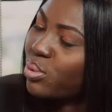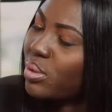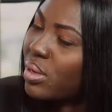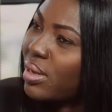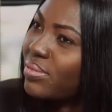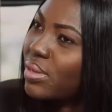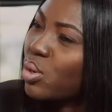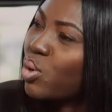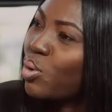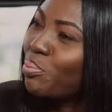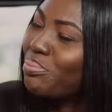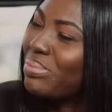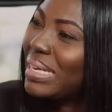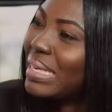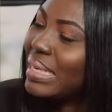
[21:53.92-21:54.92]
would have a
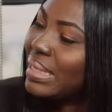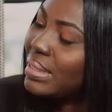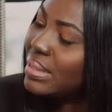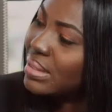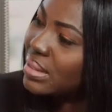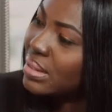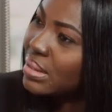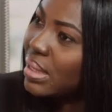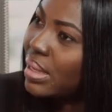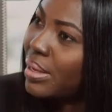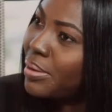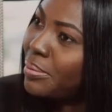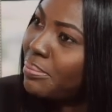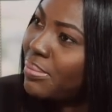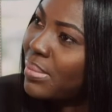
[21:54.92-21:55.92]
complete
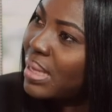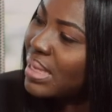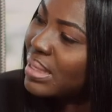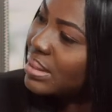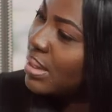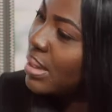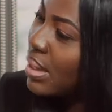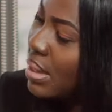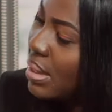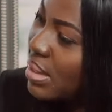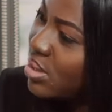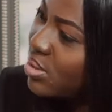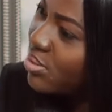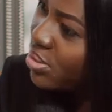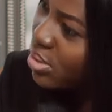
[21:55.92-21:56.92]
um,
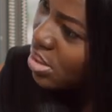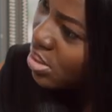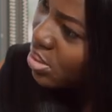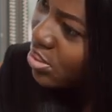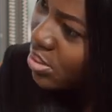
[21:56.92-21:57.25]
neglect of fossil